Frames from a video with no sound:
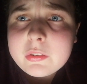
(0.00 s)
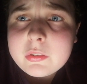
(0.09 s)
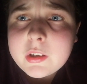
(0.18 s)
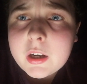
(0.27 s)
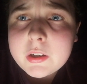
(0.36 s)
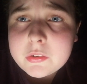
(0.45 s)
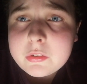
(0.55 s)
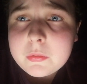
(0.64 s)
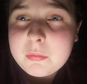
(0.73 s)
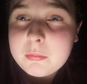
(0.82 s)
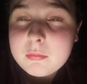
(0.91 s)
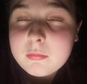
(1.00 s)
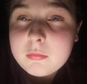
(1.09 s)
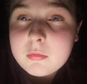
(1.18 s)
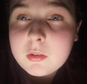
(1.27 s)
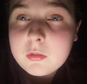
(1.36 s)
Guys,
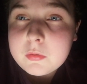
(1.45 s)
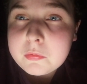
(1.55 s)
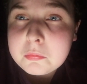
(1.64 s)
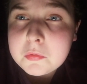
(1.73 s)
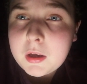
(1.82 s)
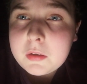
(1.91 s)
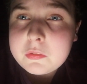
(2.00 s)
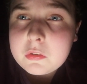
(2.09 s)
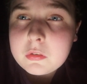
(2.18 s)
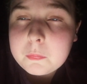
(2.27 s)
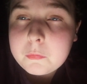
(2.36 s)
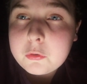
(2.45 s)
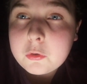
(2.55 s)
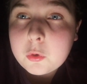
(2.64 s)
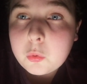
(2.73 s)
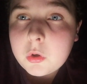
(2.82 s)

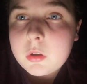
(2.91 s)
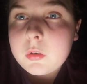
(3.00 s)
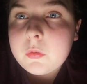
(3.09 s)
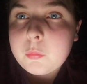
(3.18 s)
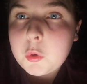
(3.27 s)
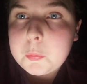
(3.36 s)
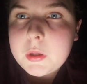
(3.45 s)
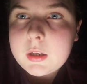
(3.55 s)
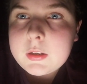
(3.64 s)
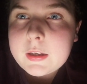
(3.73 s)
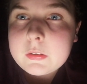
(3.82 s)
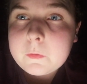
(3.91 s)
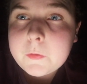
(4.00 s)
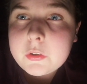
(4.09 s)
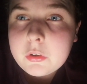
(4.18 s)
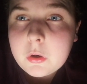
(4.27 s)
soon will be our last
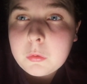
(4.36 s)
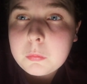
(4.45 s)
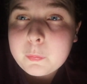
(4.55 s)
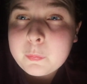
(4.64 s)
video.